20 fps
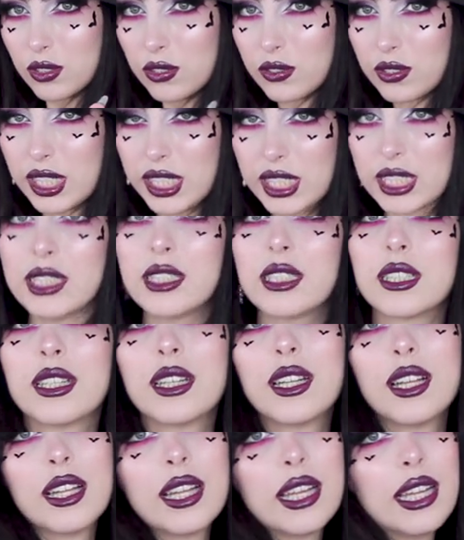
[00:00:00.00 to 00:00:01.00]
great.
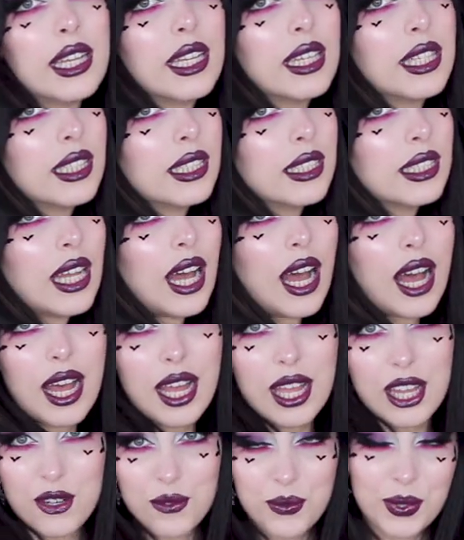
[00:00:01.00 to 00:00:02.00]
And
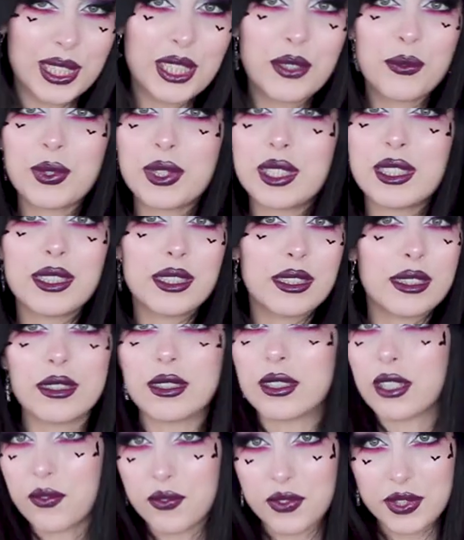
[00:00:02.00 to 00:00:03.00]
I really, really
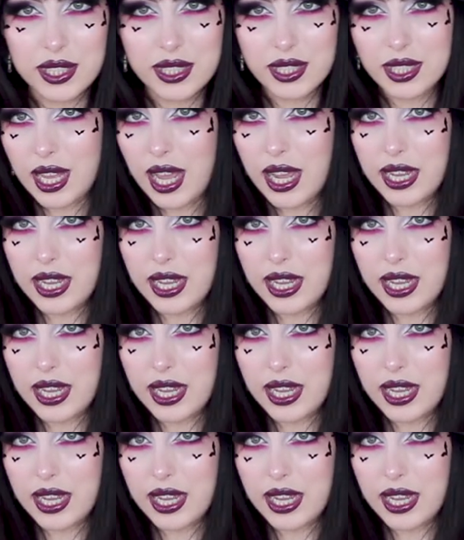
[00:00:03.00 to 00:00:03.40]
love this